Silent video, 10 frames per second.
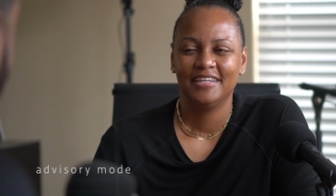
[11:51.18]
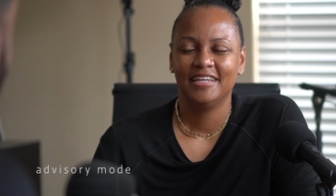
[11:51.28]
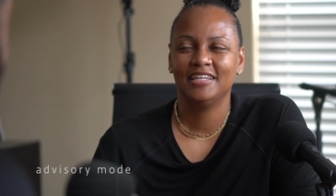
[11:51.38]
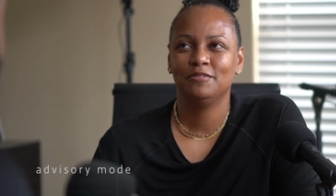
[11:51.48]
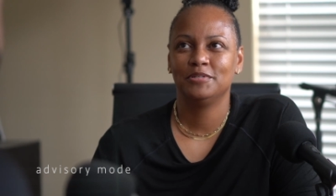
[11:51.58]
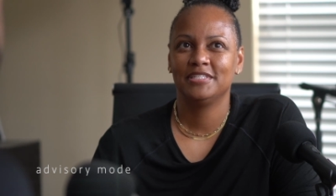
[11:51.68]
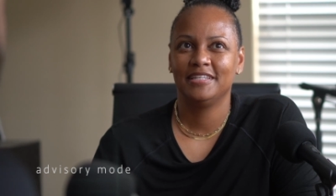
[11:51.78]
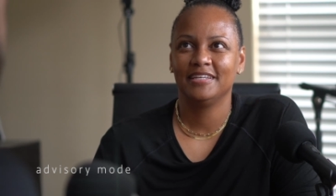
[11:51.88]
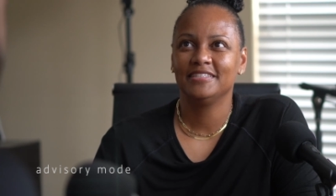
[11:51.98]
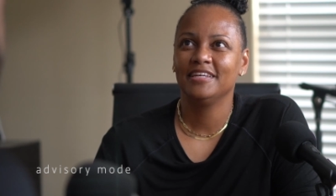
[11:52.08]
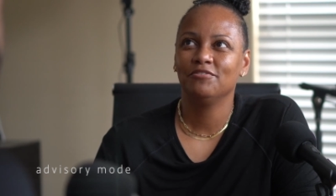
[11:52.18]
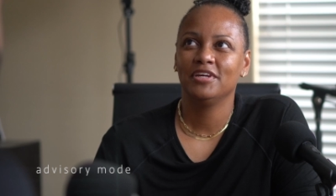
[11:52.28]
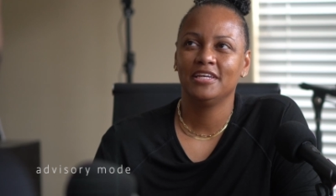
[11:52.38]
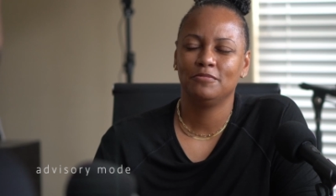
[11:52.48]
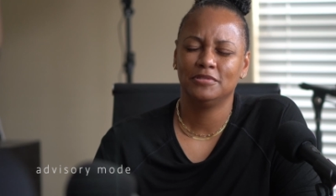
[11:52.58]
And it was
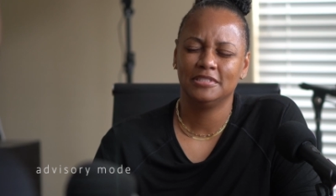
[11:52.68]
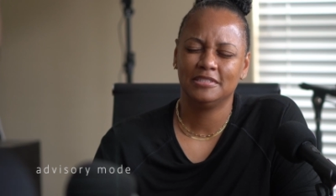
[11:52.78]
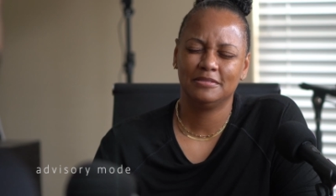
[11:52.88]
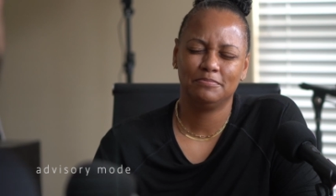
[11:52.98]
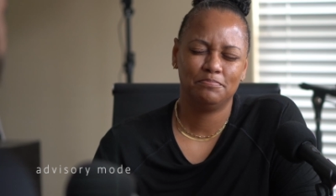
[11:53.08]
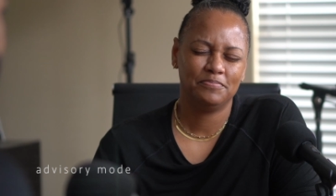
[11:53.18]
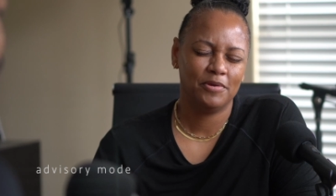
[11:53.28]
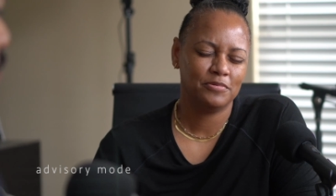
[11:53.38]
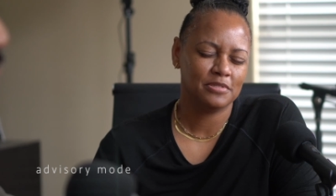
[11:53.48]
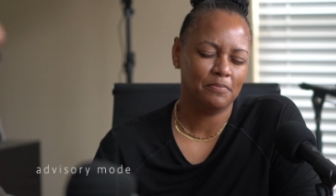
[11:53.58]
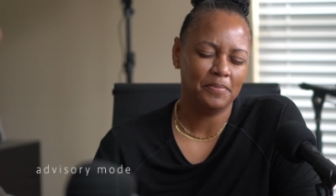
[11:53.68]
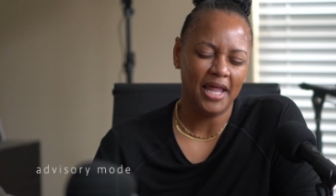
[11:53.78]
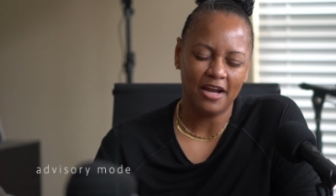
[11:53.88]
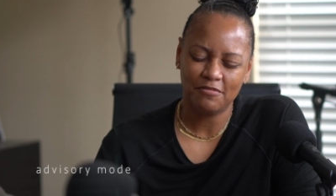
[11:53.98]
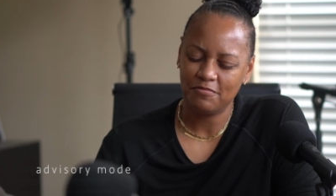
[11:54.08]
Thanksgiving. It was a
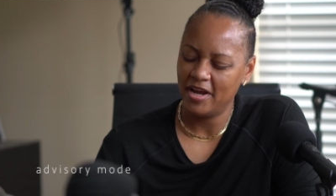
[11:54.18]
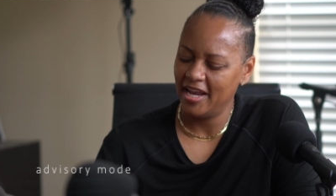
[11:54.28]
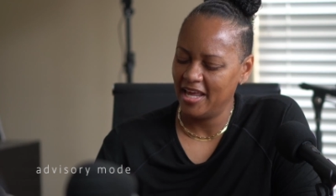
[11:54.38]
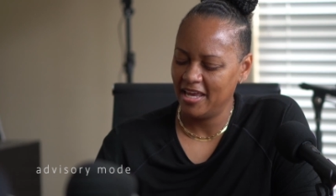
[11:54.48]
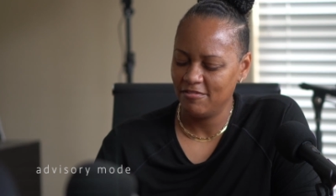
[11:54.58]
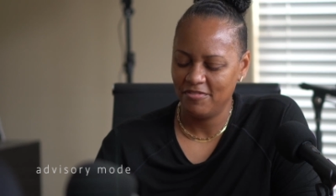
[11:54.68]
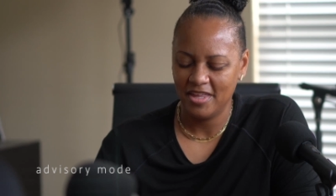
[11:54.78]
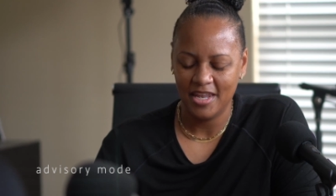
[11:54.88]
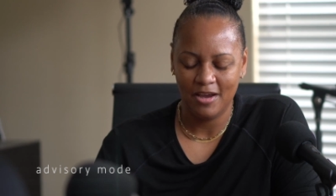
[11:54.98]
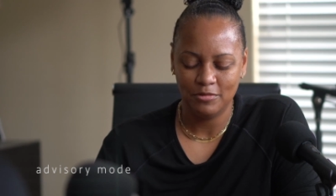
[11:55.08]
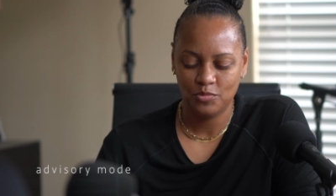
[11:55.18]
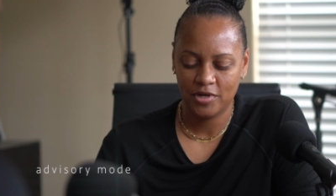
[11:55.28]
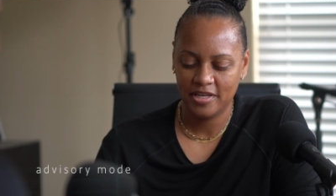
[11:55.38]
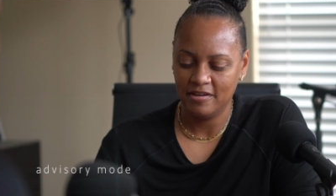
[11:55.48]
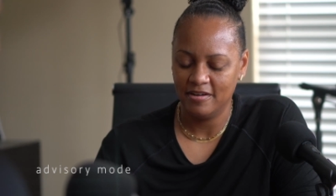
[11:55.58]
Black Friday event I was
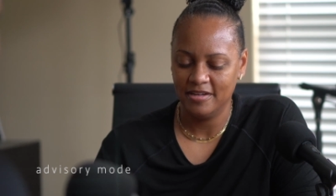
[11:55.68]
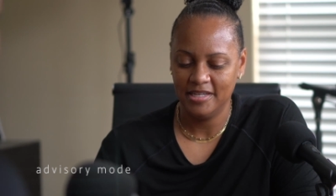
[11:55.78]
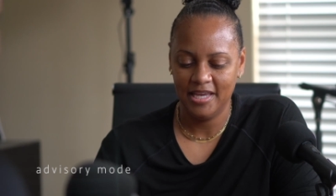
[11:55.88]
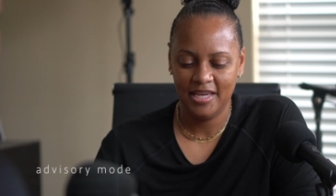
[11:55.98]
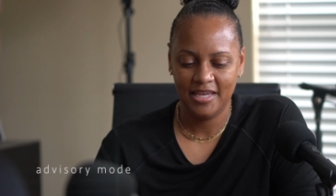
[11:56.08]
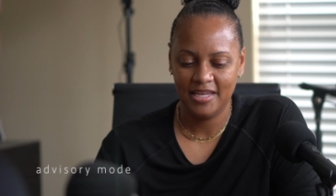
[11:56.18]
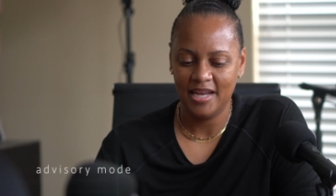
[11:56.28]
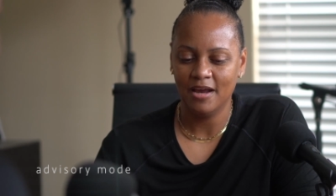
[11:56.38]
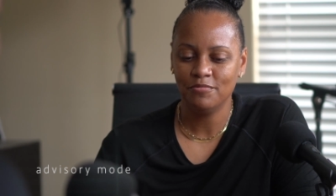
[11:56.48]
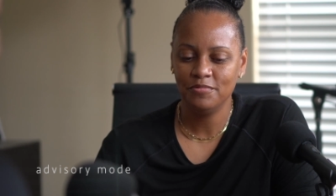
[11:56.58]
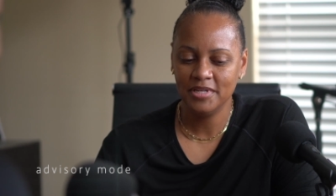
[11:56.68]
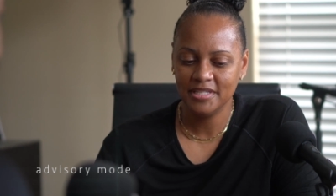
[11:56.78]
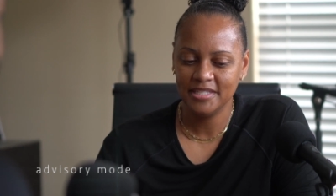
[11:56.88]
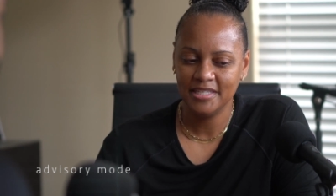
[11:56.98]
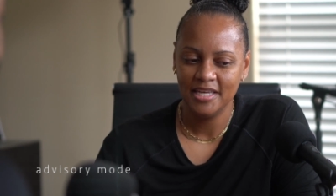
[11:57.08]
working on, and I
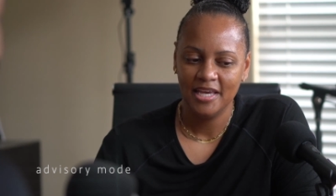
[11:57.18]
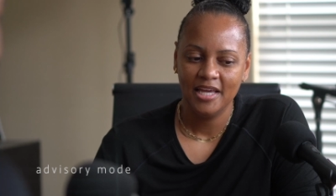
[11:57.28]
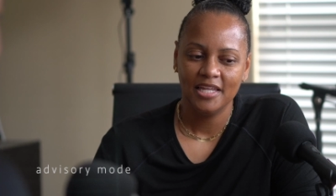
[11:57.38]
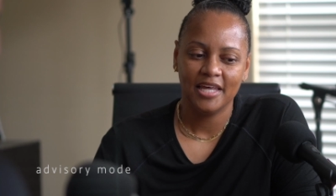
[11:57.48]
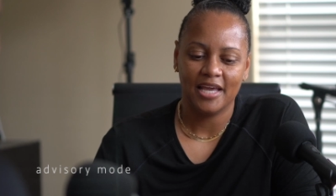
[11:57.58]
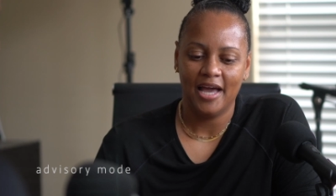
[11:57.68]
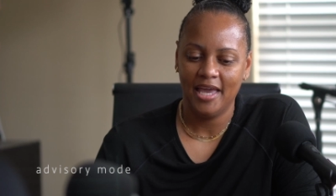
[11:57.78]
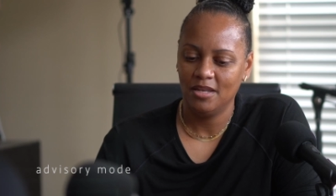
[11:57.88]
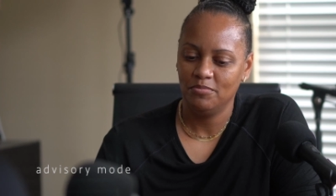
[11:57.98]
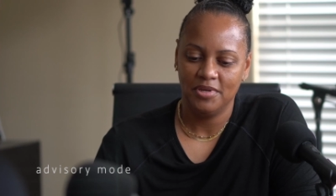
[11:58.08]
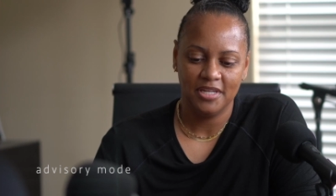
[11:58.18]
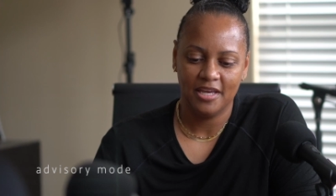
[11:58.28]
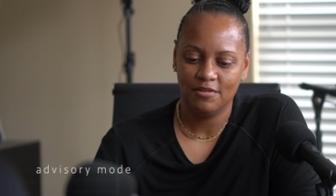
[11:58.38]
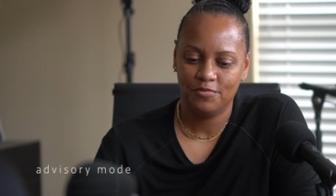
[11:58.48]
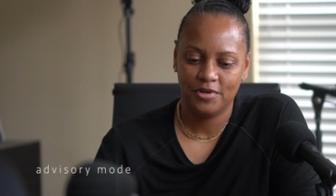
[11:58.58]
really, I hadn't been to
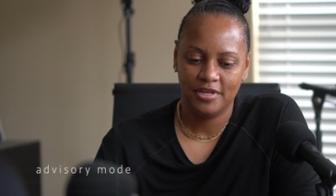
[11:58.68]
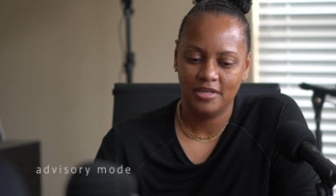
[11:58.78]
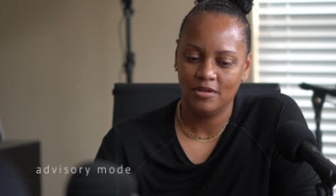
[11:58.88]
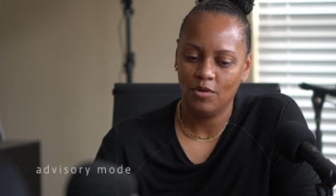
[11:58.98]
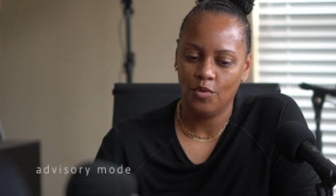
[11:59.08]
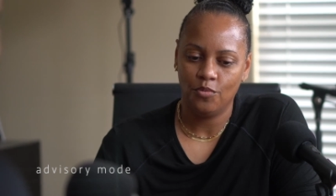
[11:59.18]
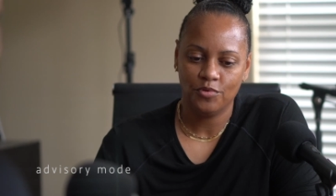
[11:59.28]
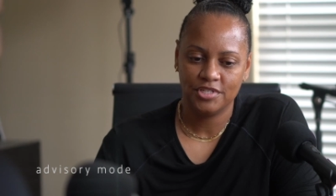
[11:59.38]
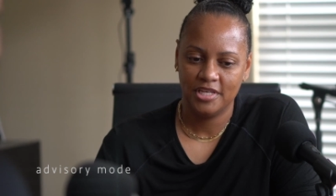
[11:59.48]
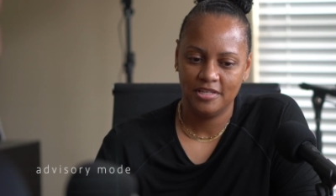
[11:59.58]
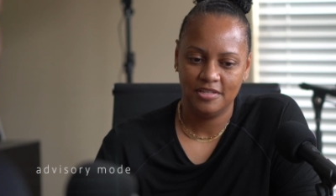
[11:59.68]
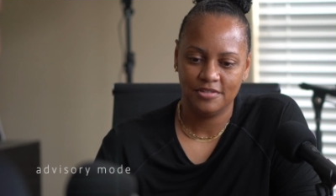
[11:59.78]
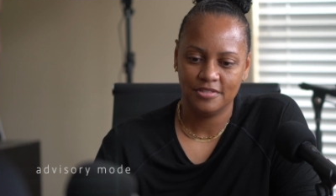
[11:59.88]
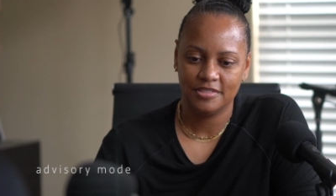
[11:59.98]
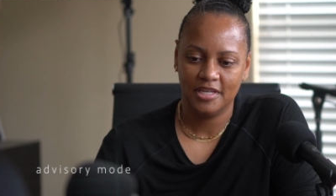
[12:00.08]
California in over 10 years.